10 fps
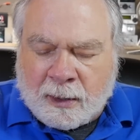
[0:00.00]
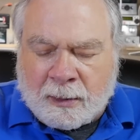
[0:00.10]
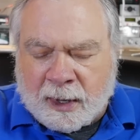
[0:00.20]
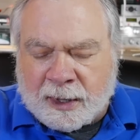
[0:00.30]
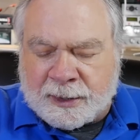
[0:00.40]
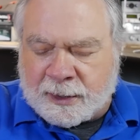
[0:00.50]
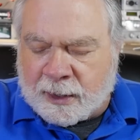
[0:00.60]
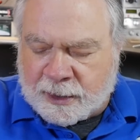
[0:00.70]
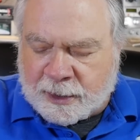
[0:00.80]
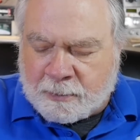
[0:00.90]
And
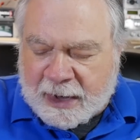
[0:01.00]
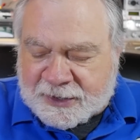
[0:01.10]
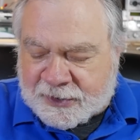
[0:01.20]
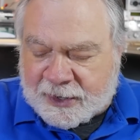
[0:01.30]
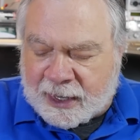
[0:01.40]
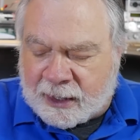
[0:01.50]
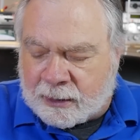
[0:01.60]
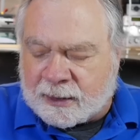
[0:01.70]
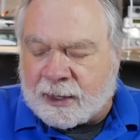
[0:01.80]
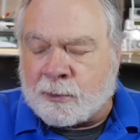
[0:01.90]
uh, the best
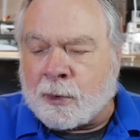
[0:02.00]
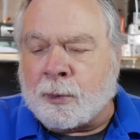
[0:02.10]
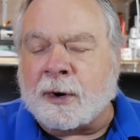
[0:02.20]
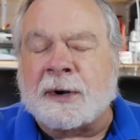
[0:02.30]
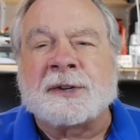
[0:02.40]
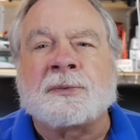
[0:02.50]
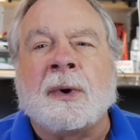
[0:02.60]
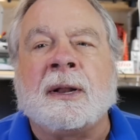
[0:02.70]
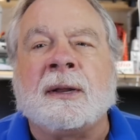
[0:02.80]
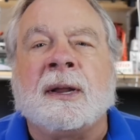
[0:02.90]
thing that will work as
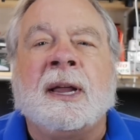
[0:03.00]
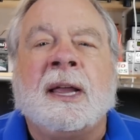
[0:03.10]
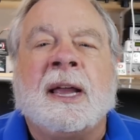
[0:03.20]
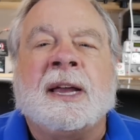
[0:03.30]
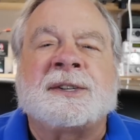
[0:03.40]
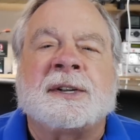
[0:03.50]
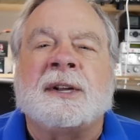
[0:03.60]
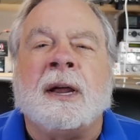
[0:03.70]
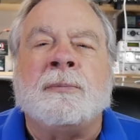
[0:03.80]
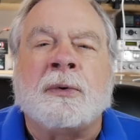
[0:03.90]
well as a
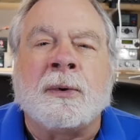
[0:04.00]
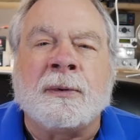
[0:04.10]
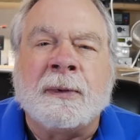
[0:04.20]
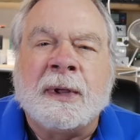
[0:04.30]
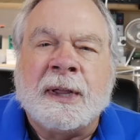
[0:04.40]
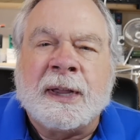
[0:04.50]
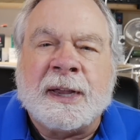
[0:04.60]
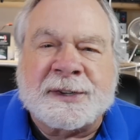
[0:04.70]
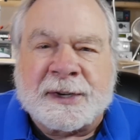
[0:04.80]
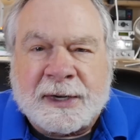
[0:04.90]
dipole
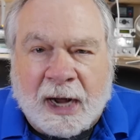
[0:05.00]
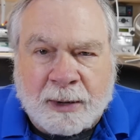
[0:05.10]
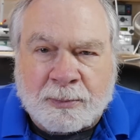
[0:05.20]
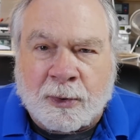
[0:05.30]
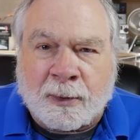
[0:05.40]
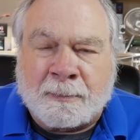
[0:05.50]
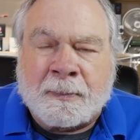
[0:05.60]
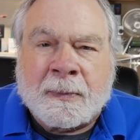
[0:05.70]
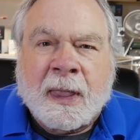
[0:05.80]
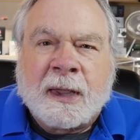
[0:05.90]
is a dipole.
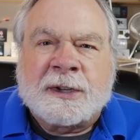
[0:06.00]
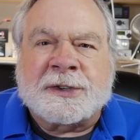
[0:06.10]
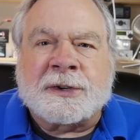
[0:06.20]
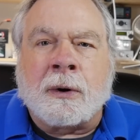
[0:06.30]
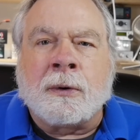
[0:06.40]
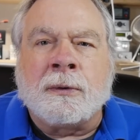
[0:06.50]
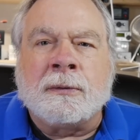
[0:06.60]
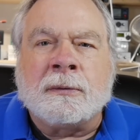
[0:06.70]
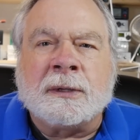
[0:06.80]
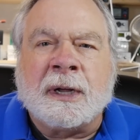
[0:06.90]
So
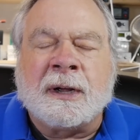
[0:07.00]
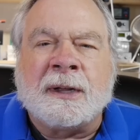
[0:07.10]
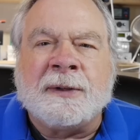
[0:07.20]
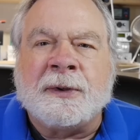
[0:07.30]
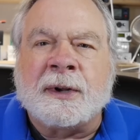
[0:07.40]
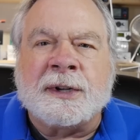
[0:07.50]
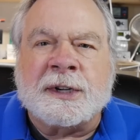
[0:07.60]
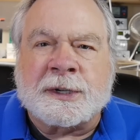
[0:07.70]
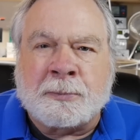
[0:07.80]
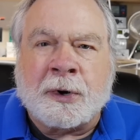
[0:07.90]
uh, if you can
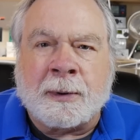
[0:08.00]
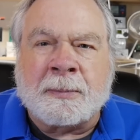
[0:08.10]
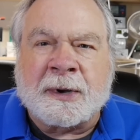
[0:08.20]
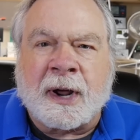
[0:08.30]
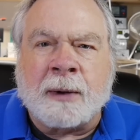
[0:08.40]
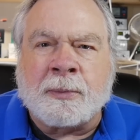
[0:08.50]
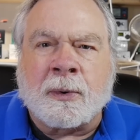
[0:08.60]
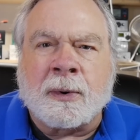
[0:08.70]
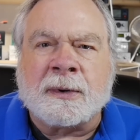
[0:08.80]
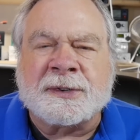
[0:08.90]
just put up a
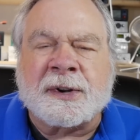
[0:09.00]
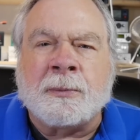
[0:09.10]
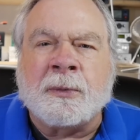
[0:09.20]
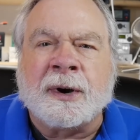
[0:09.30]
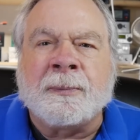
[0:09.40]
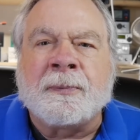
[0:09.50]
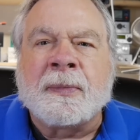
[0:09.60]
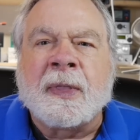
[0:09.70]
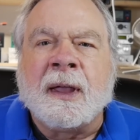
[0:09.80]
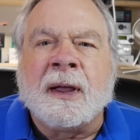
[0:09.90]
dipole somewhere,
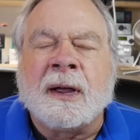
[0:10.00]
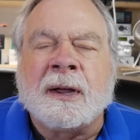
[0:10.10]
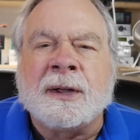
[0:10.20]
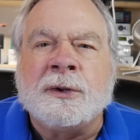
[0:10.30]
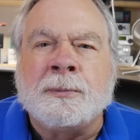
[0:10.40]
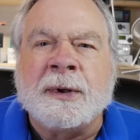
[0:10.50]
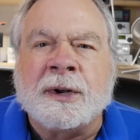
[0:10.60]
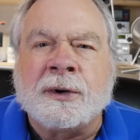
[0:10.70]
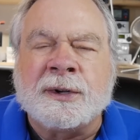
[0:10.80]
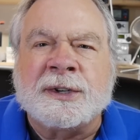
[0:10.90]
uh, you'll be
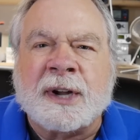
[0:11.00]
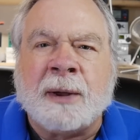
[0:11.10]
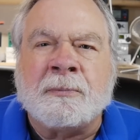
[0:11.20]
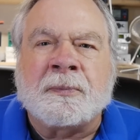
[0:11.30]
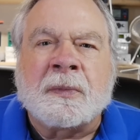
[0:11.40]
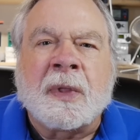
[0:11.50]
in good shape.